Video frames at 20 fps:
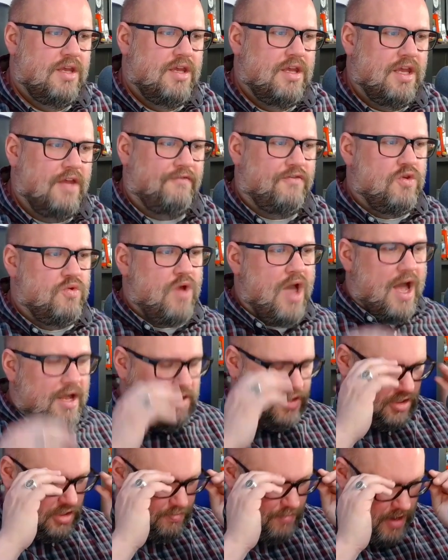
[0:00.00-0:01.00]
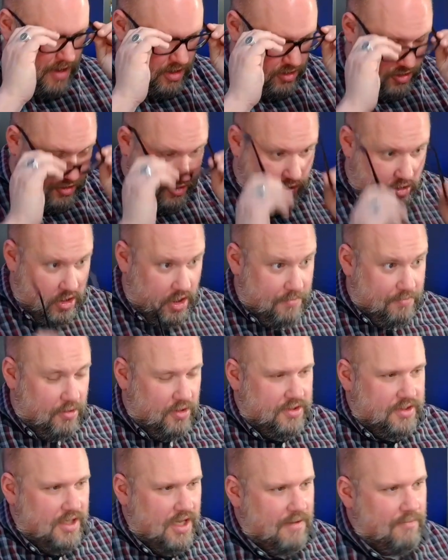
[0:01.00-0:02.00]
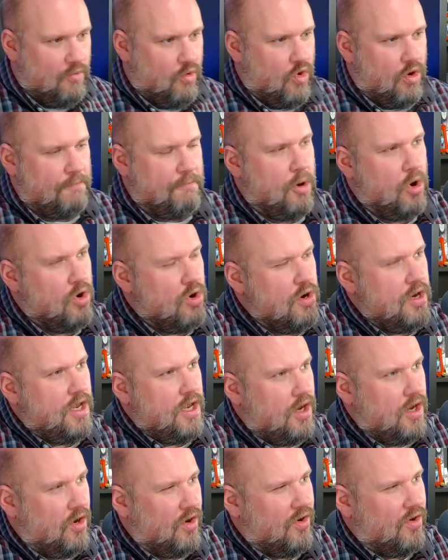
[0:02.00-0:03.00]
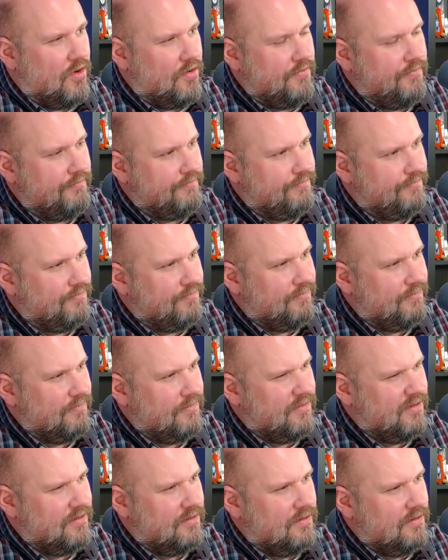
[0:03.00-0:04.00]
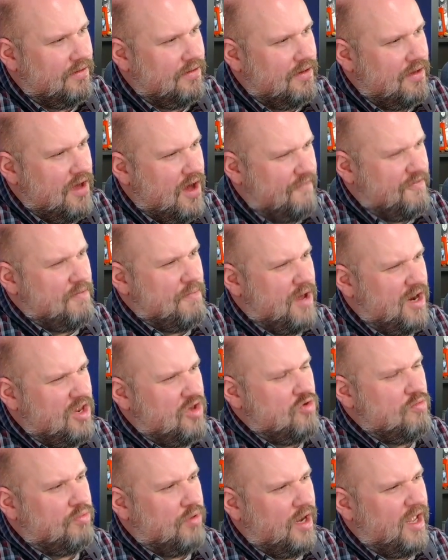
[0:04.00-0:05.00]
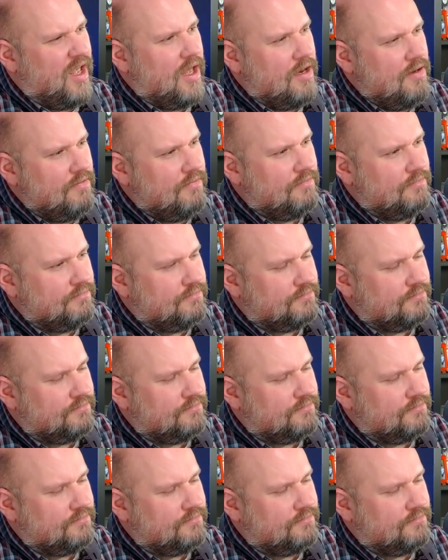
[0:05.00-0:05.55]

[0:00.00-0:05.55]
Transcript: if you got to spend 30% more per year of the money you bring in,